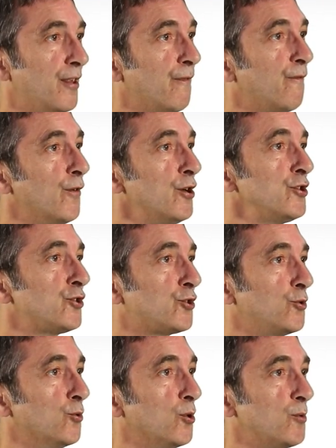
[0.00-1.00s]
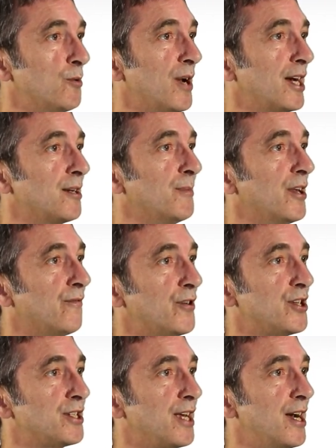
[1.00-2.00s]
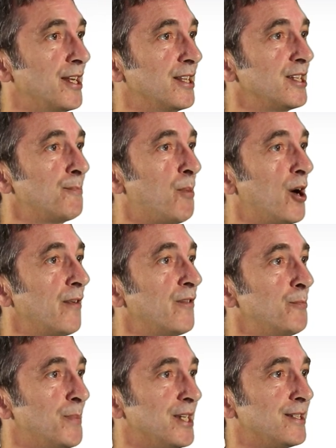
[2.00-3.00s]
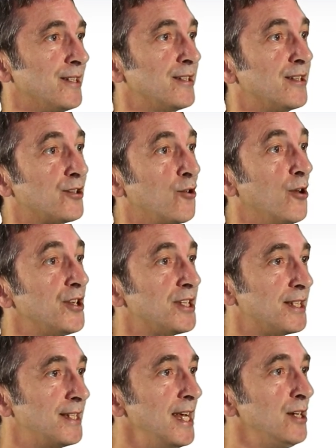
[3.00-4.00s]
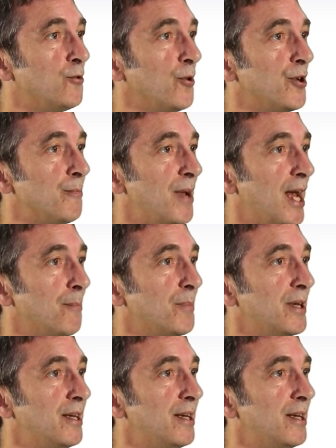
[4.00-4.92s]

The first tool we recommend for designing this part of the business is called a stakeholder map.